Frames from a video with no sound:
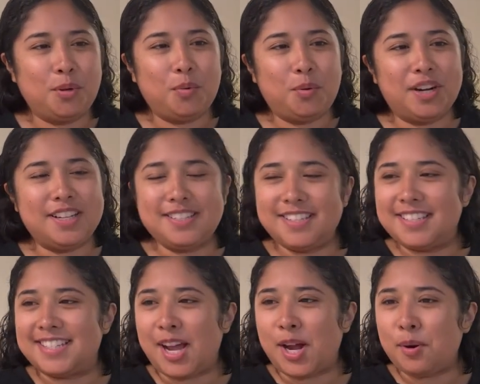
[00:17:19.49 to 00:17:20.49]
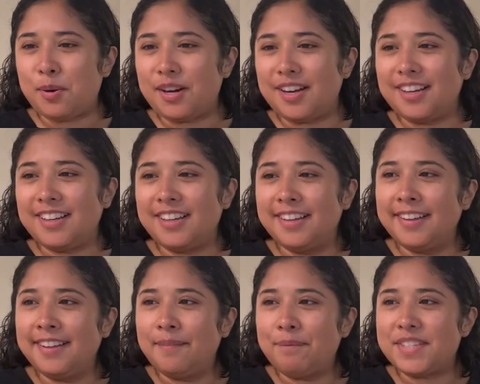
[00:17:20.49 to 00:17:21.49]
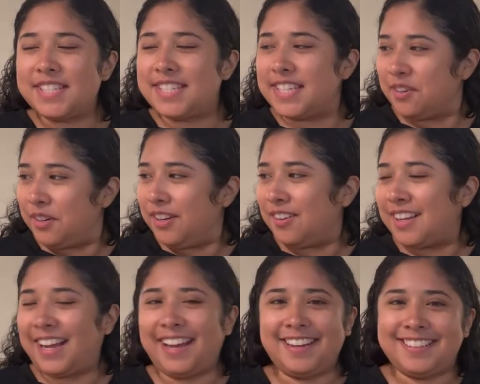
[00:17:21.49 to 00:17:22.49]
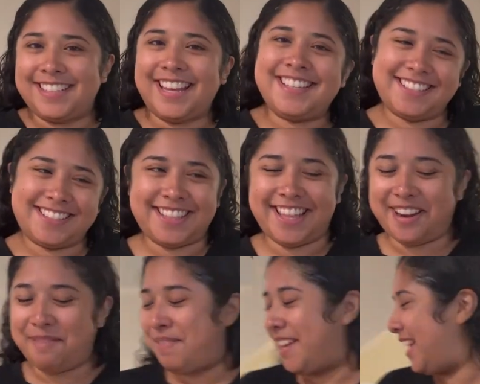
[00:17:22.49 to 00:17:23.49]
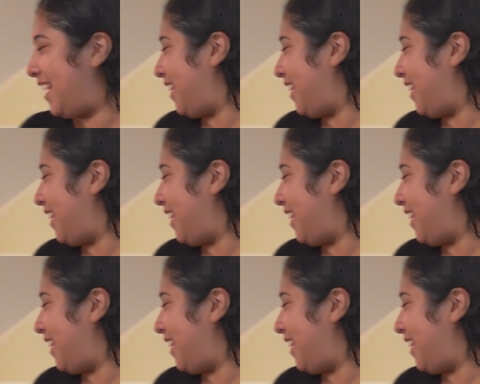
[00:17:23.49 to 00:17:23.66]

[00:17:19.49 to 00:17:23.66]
what is this sour cereal kind of taste that I'm picking